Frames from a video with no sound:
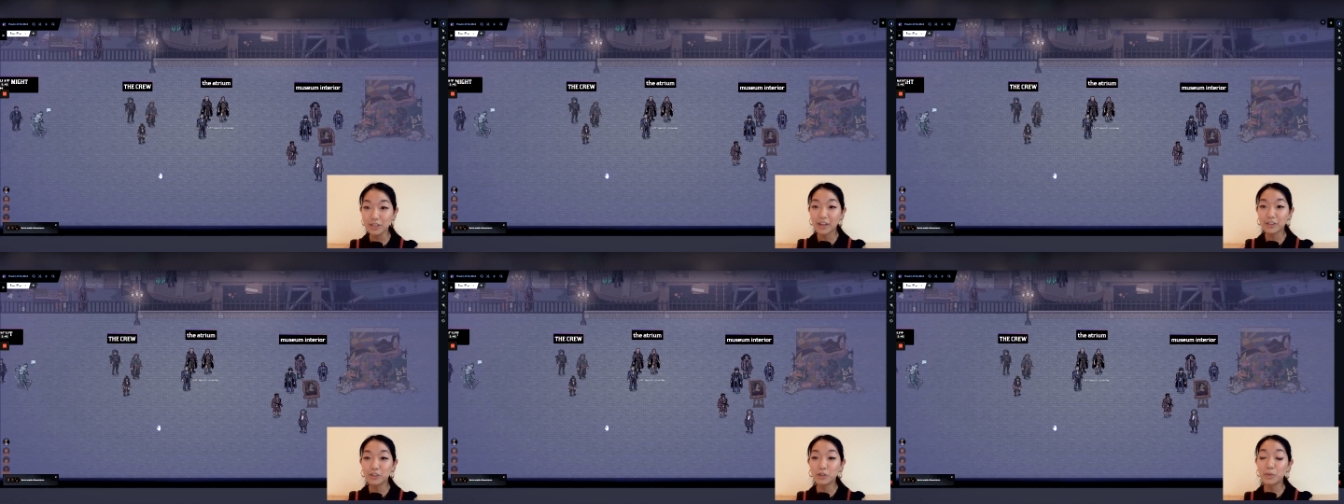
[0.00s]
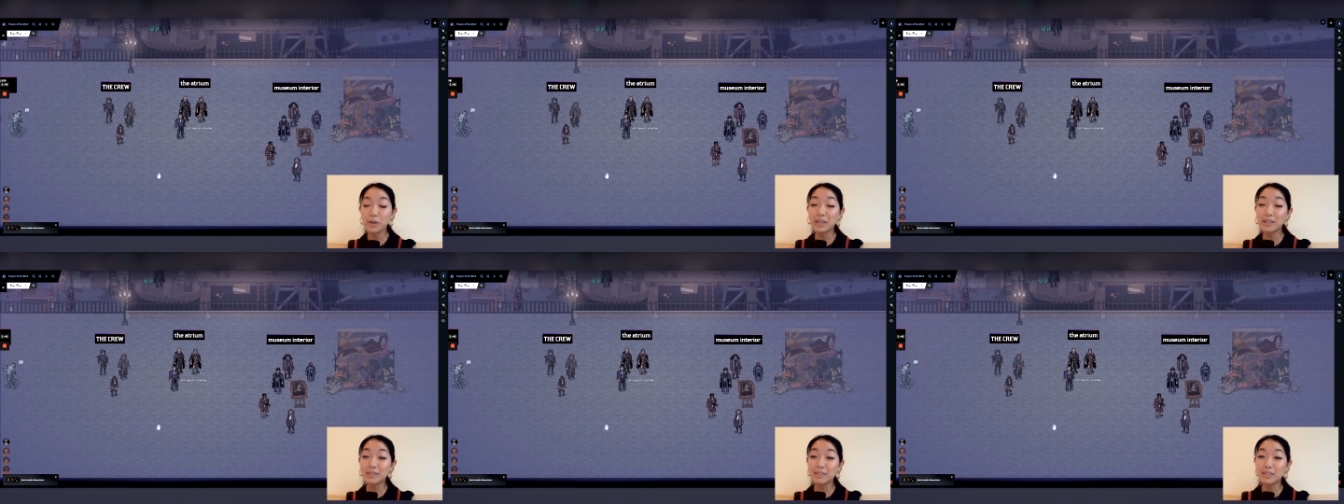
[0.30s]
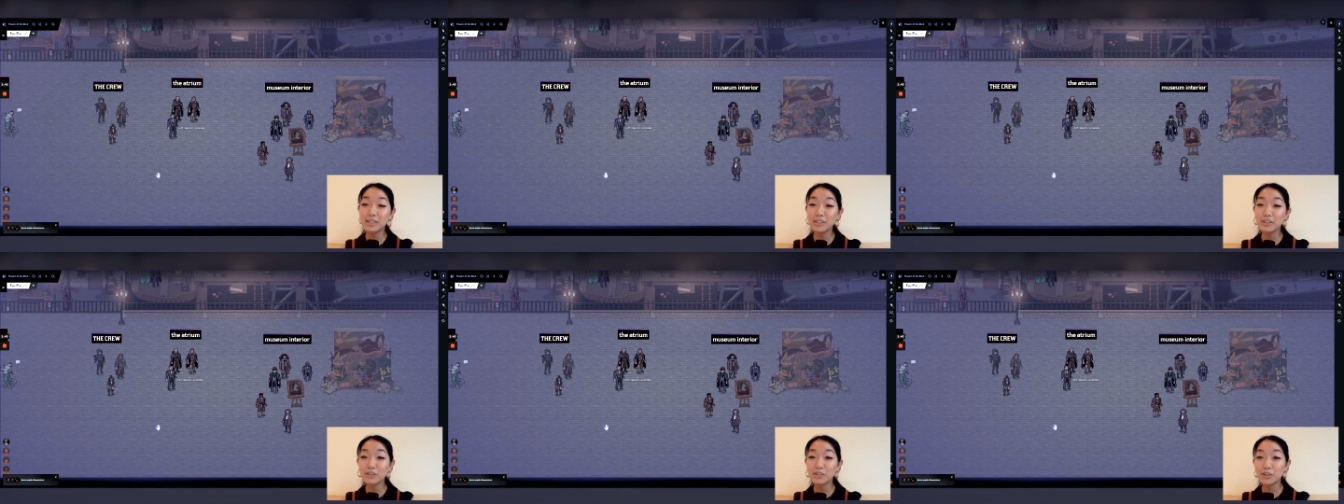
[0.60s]
so we can
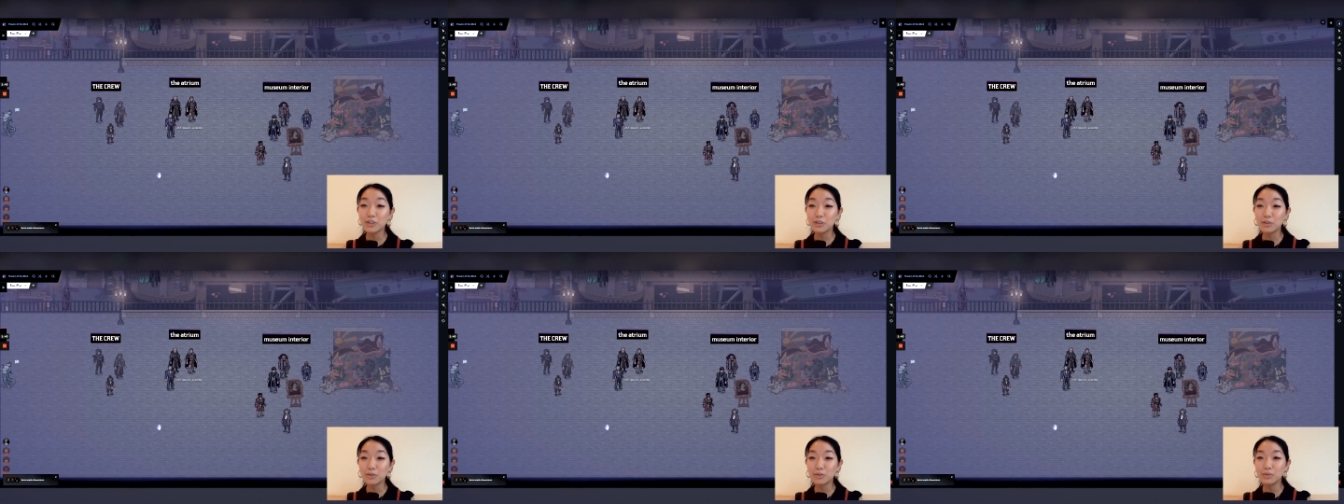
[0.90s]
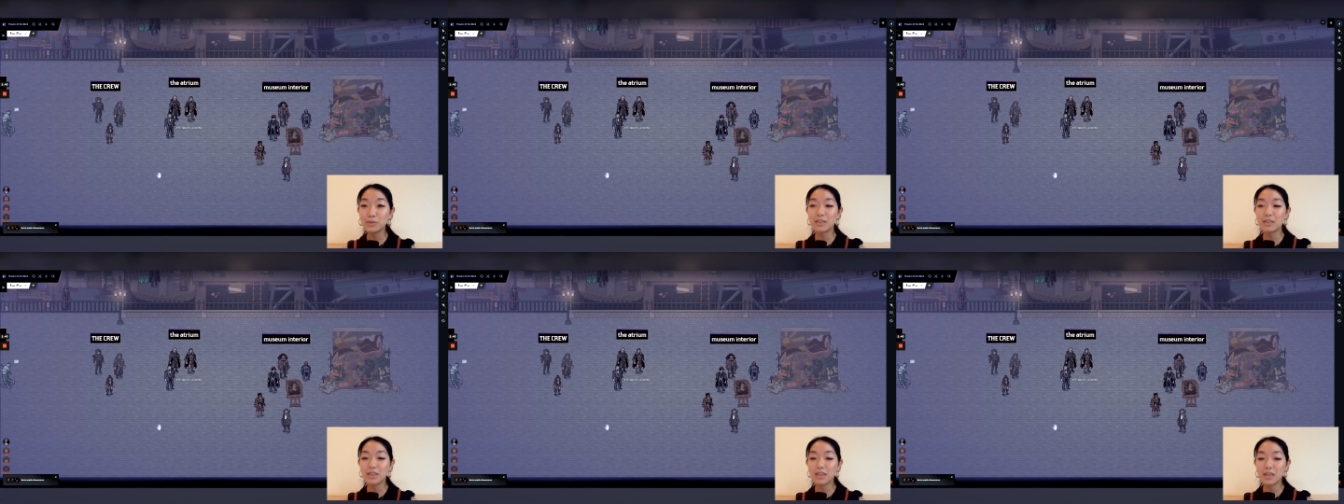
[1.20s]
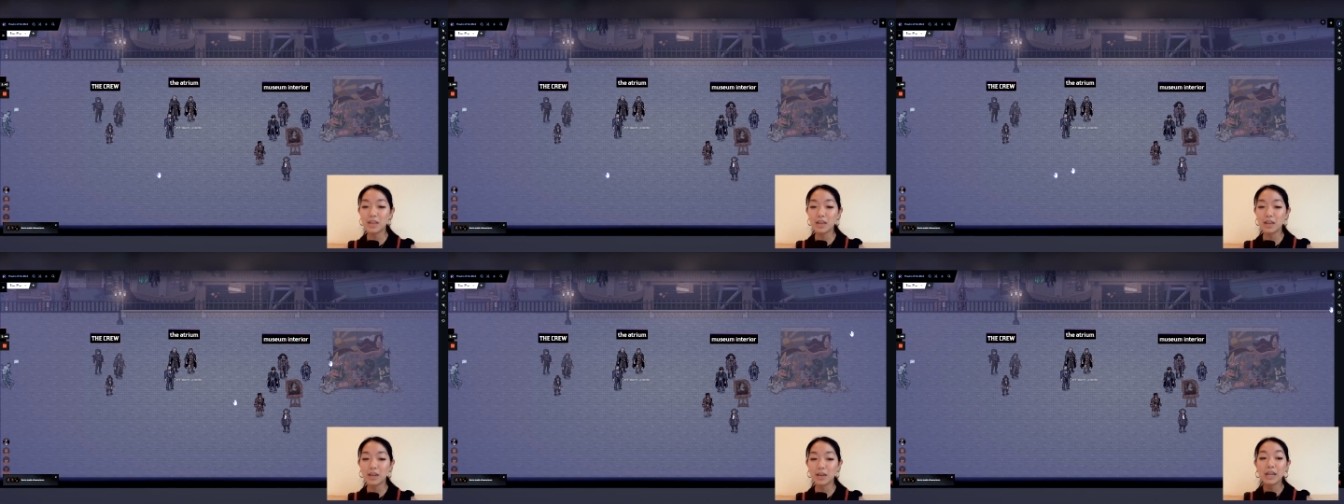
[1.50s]
still use
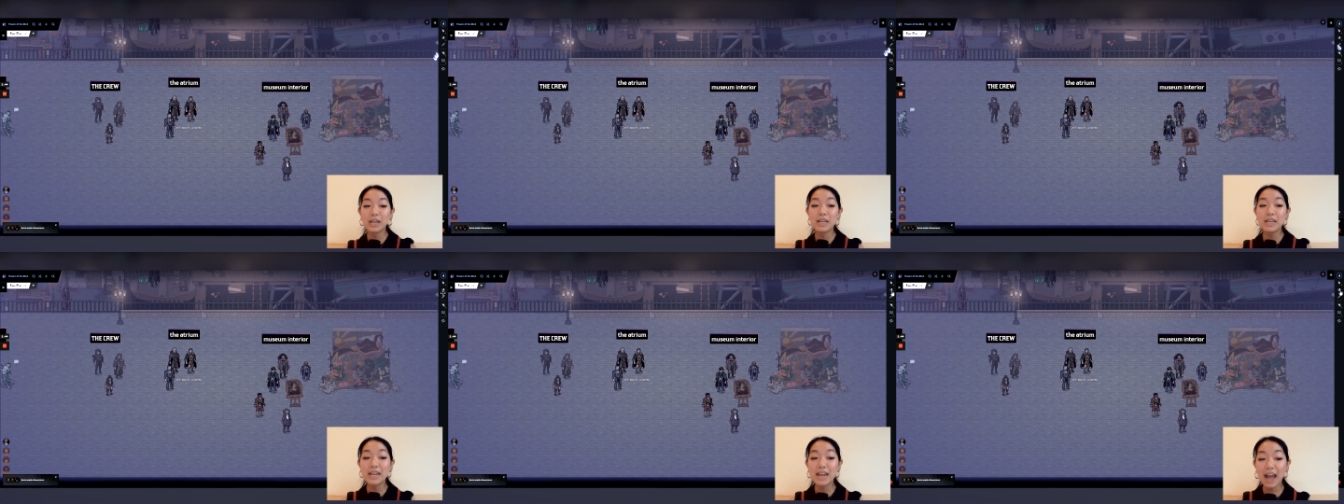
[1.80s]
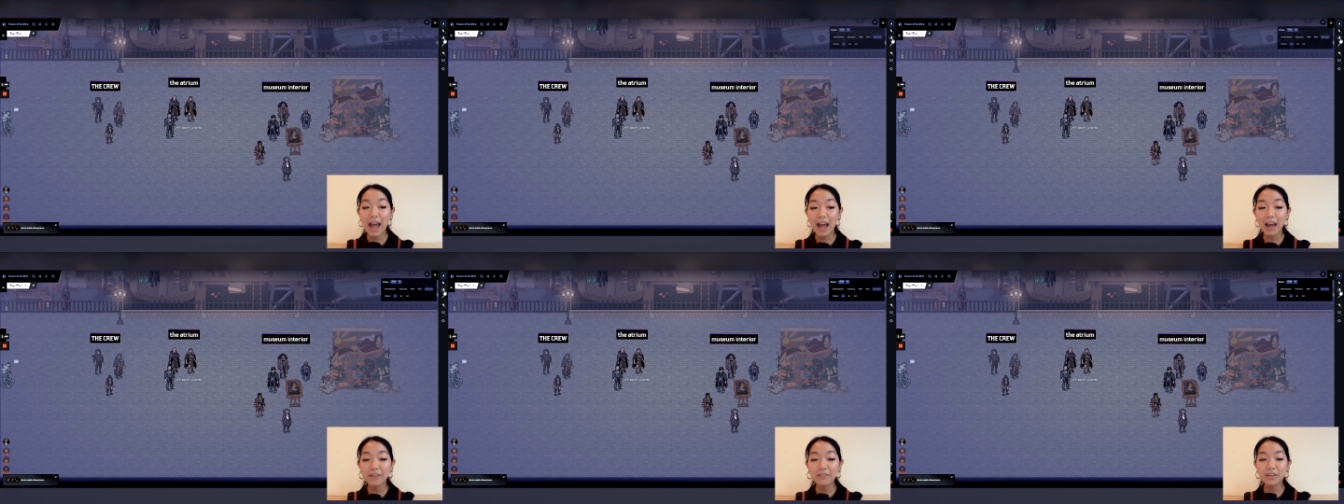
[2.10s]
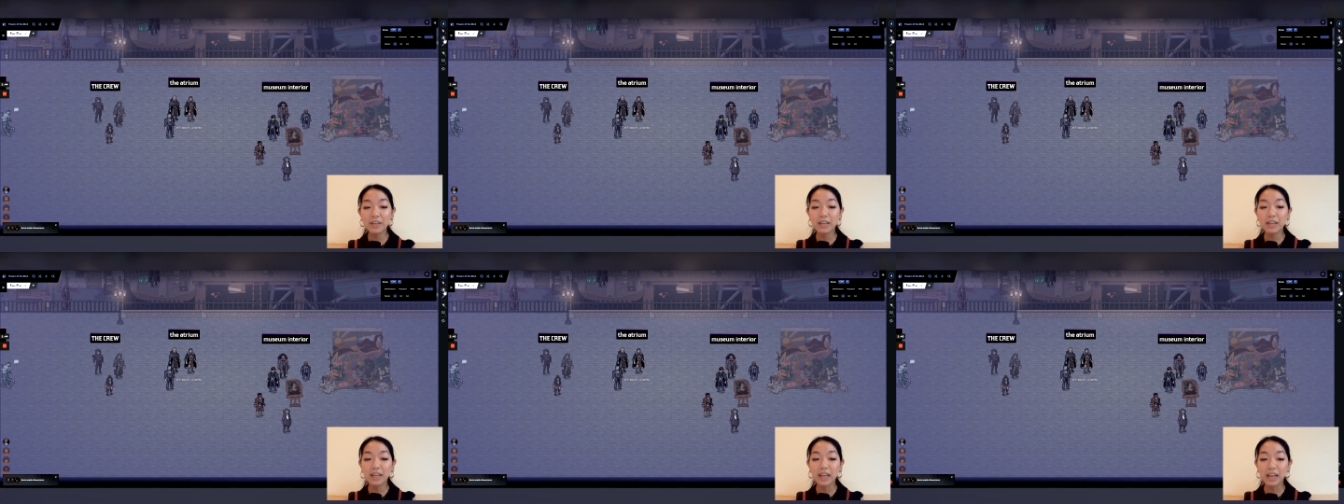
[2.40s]
the
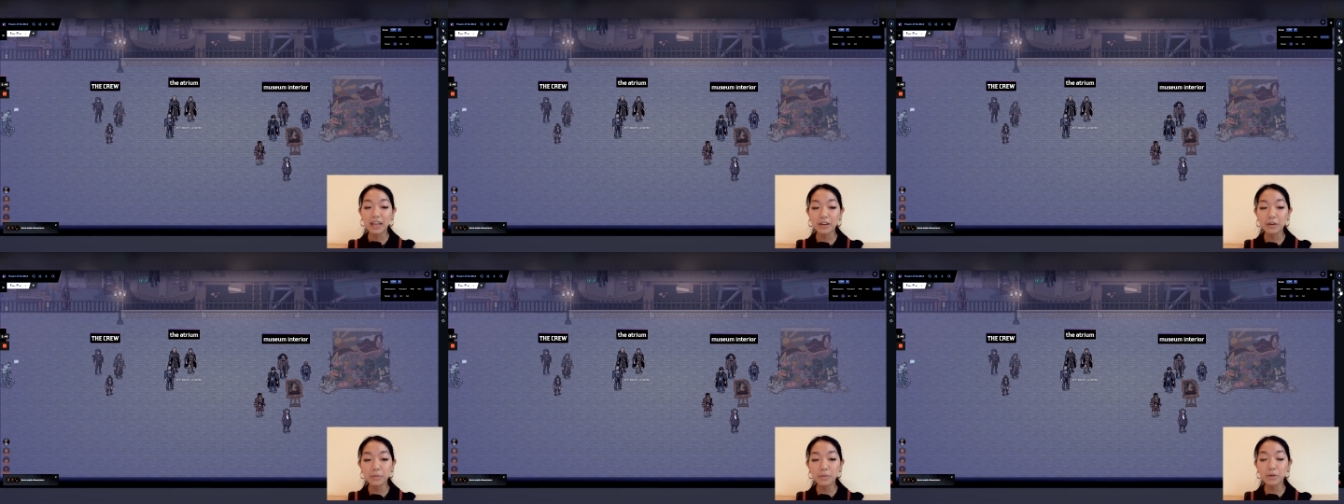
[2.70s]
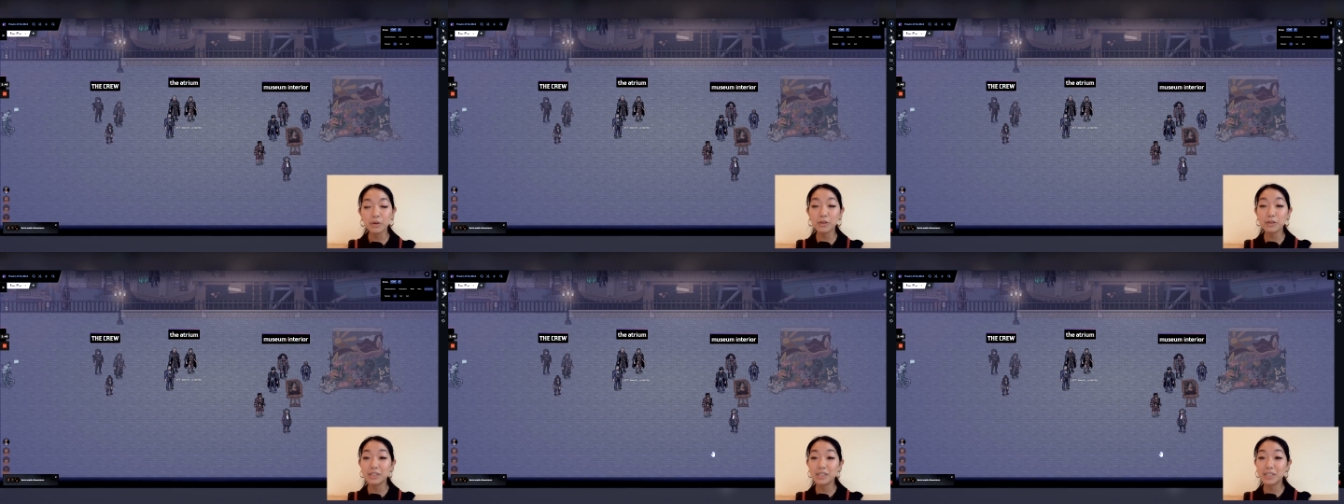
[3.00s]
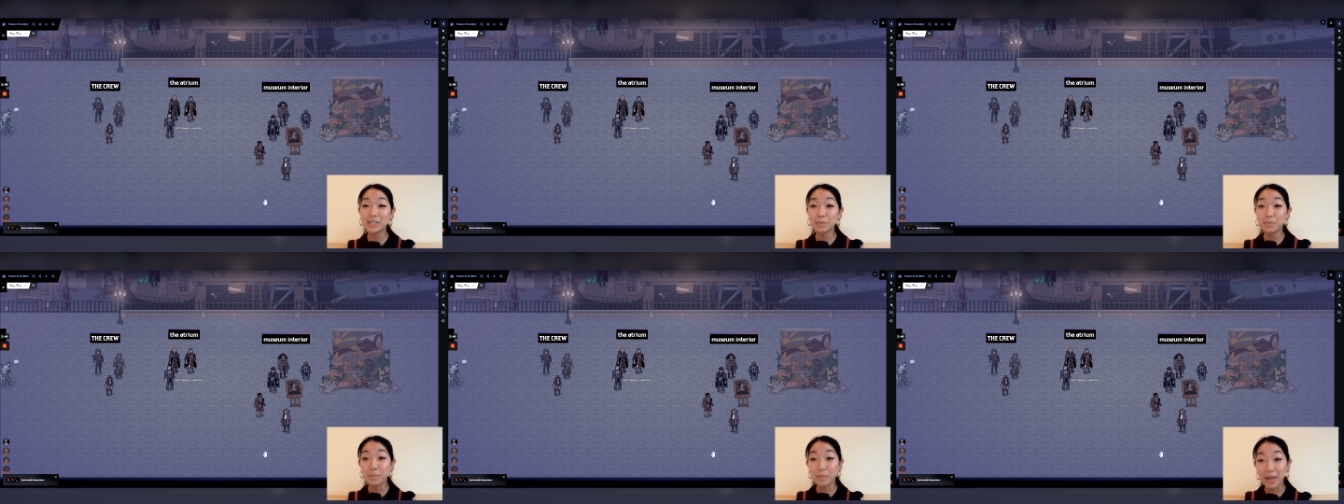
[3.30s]
navigatable
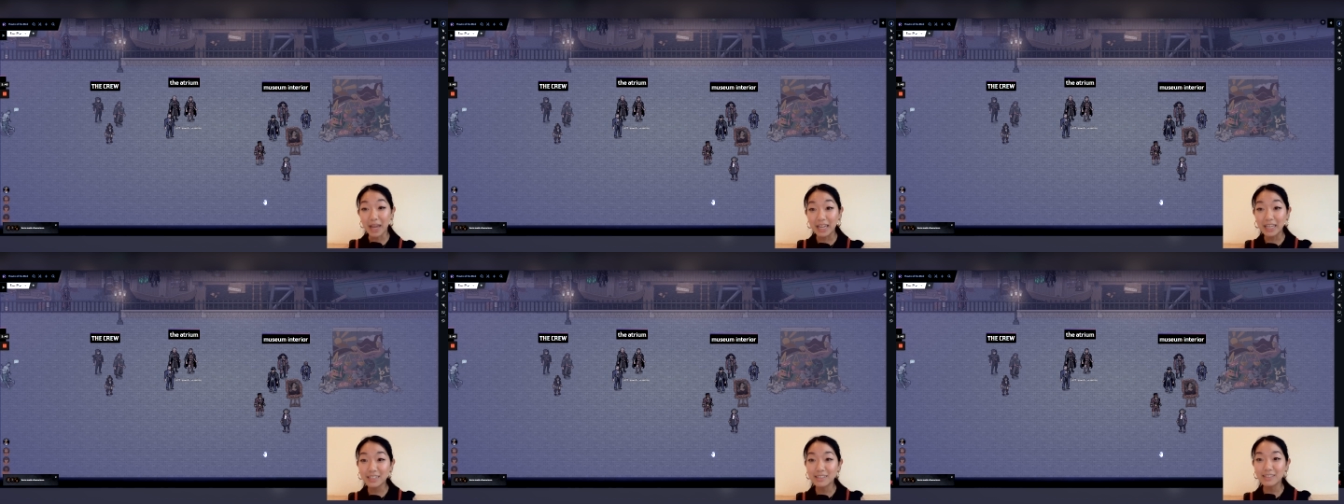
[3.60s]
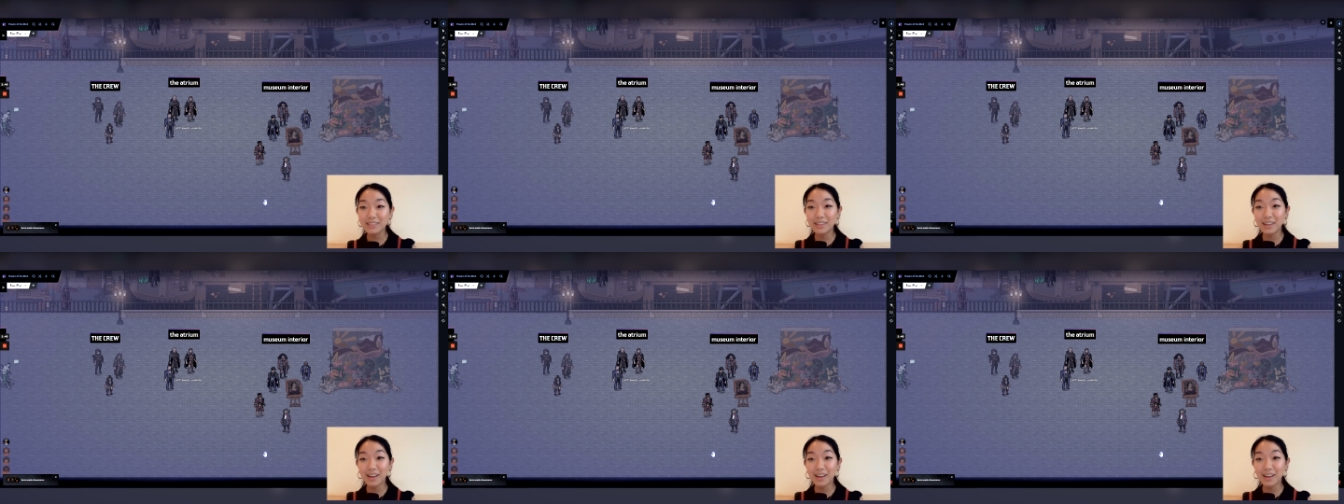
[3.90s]
space